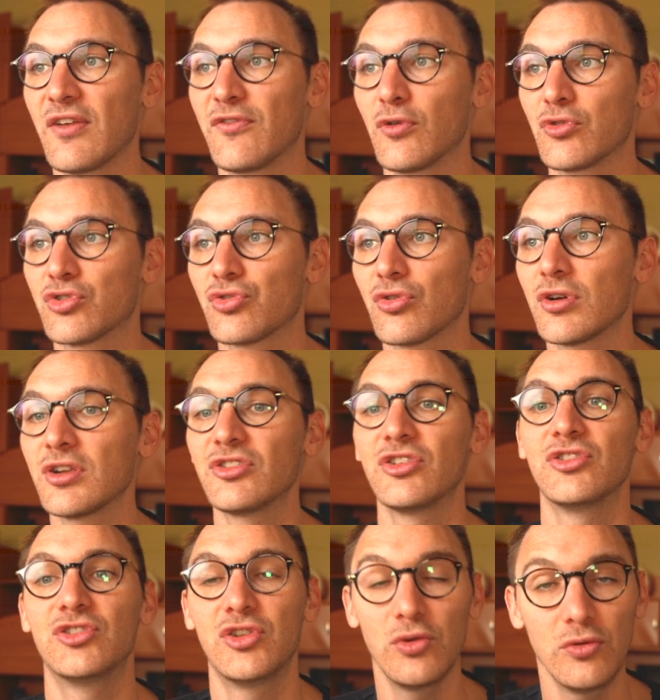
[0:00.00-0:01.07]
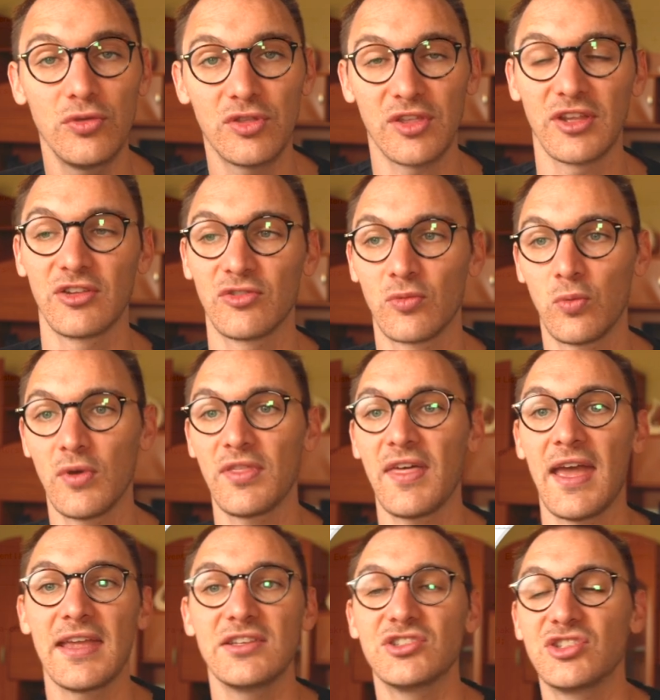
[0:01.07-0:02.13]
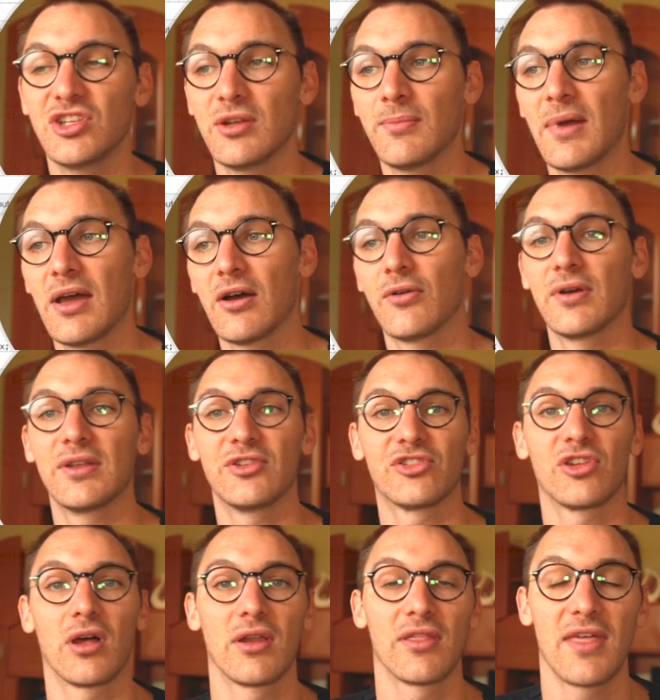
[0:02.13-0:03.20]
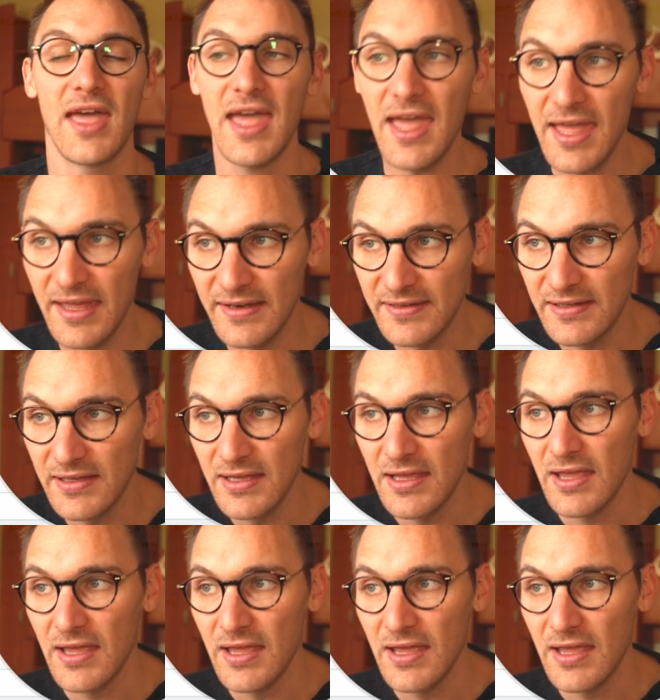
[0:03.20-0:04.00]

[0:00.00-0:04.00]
if you're trying to do things with HTML inside of the head,